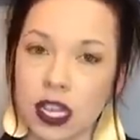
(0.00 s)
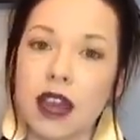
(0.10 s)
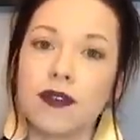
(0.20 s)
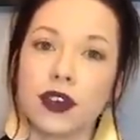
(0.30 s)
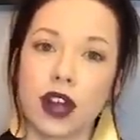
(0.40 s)

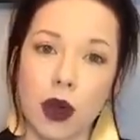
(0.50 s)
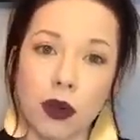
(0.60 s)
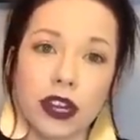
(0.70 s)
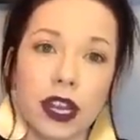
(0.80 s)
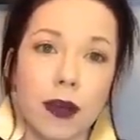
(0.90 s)
if you're not
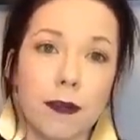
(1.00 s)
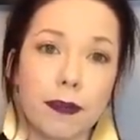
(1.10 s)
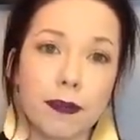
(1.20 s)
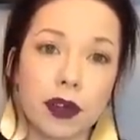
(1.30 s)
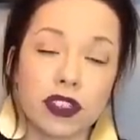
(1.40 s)
working on
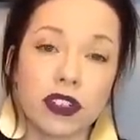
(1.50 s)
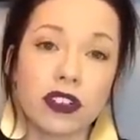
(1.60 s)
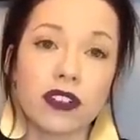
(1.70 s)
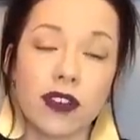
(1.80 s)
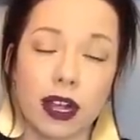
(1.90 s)
personal
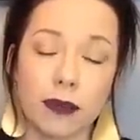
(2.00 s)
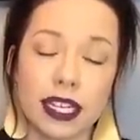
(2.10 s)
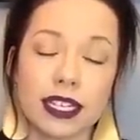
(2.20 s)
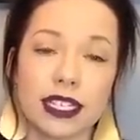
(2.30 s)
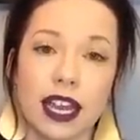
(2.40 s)
development,
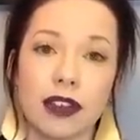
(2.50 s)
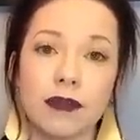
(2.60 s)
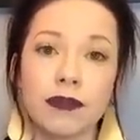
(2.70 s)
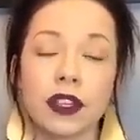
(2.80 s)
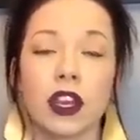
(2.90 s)
he said,
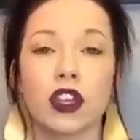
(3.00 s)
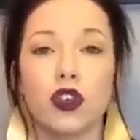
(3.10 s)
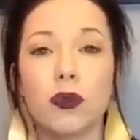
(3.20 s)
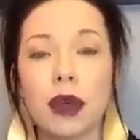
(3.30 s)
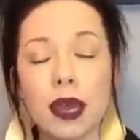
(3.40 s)

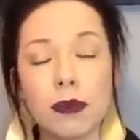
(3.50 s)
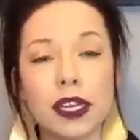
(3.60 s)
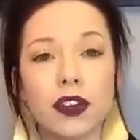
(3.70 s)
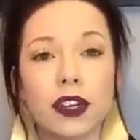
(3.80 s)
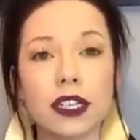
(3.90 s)
you may be
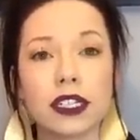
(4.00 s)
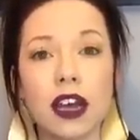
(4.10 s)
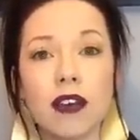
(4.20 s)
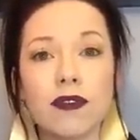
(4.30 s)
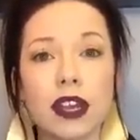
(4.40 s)
hearing
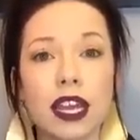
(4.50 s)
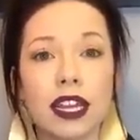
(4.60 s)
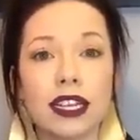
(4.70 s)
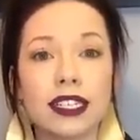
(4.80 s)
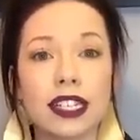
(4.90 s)
stuff, and
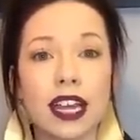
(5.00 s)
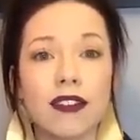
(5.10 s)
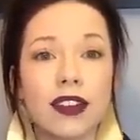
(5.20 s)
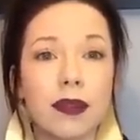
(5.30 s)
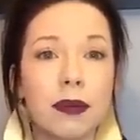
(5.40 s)
instead of
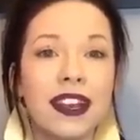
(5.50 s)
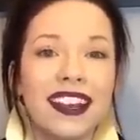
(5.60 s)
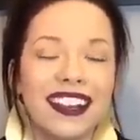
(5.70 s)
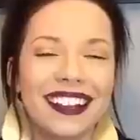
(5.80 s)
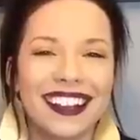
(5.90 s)
it
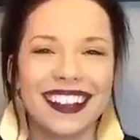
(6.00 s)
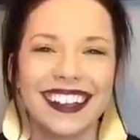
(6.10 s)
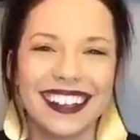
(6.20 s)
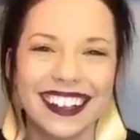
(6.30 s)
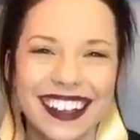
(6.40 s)
being
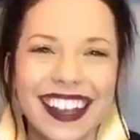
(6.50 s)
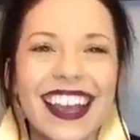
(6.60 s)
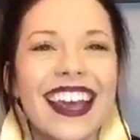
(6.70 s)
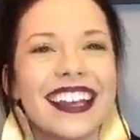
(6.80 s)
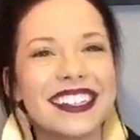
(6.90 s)

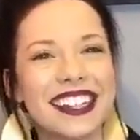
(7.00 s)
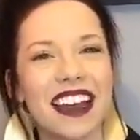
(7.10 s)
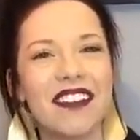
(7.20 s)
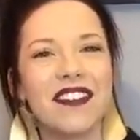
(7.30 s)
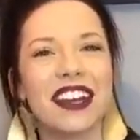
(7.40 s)
instead
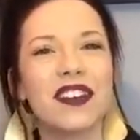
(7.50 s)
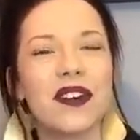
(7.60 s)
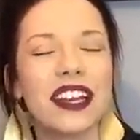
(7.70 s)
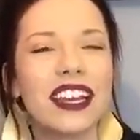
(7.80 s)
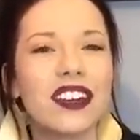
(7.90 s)
of it
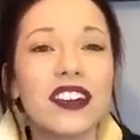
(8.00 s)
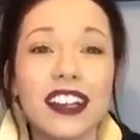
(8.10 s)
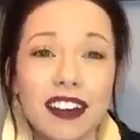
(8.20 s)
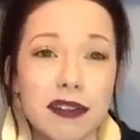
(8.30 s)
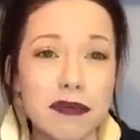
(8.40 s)
going in your
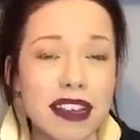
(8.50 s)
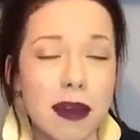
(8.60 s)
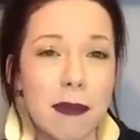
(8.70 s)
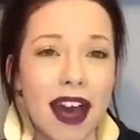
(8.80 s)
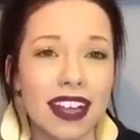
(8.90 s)
ear and being a
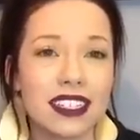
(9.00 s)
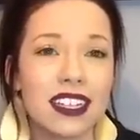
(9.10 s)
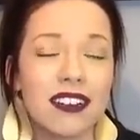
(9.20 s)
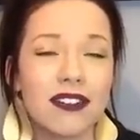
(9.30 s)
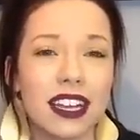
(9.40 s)

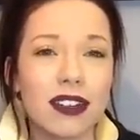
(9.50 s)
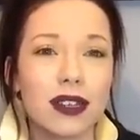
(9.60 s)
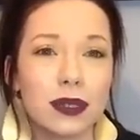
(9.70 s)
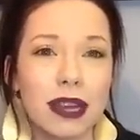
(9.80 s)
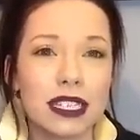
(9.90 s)
positive, like it
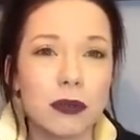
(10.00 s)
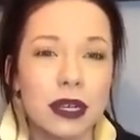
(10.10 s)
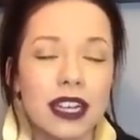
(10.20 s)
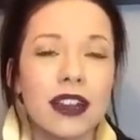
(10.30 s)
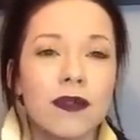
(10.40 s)
was meant to
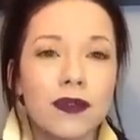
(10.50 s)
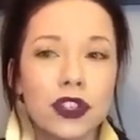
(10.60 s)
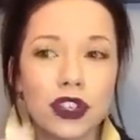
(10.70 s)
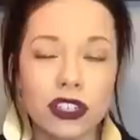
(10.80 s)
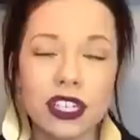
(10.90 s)
be,
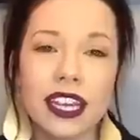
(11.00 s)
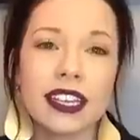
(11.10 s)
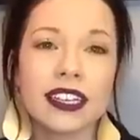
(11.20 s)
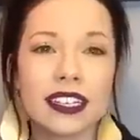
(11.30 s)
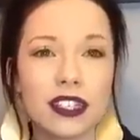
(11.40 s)
you're
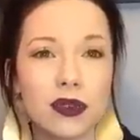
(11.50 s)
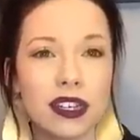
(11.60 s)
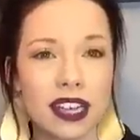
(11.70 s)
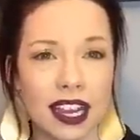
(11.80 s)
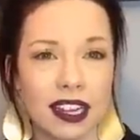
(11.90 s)
taking it to a
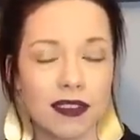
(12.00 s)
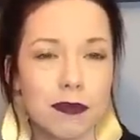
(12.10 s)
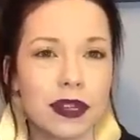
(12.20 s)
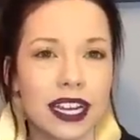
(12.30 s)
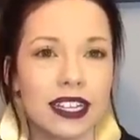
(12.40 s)
negative
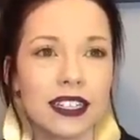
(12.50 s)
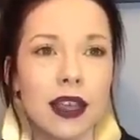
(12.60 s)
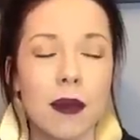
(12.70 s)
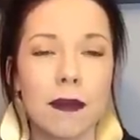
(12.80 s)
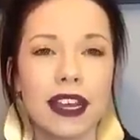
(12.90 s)
place
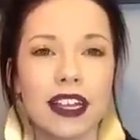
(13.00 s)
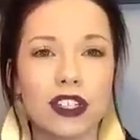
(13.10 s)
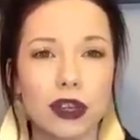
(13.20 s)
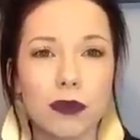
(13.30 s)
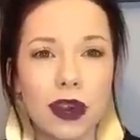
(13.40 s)
because
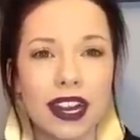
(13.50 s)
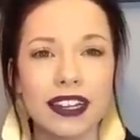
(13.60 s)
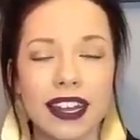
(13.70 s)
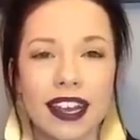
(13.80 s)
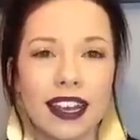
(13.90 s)
your brain
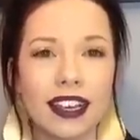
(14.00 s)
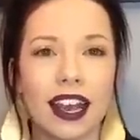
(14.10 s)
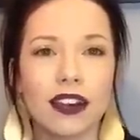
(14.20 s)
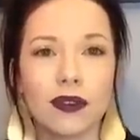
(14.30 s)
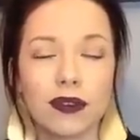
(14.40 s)
can't
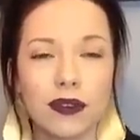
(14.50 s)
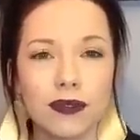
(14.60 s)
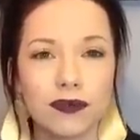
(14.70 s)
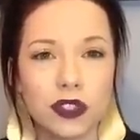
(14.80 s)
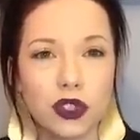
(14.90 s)
kind of
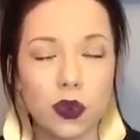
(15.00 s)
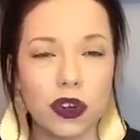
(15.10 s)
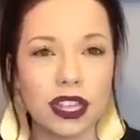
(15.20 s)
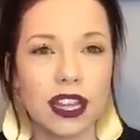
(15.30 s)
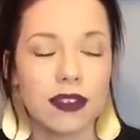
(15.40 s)
sort
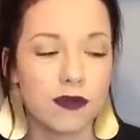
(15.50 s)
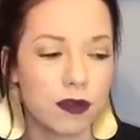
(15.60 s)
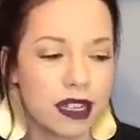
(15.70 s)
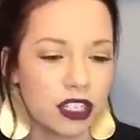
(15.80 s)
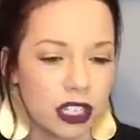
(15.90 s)
that
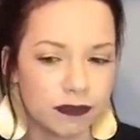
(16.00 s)
information.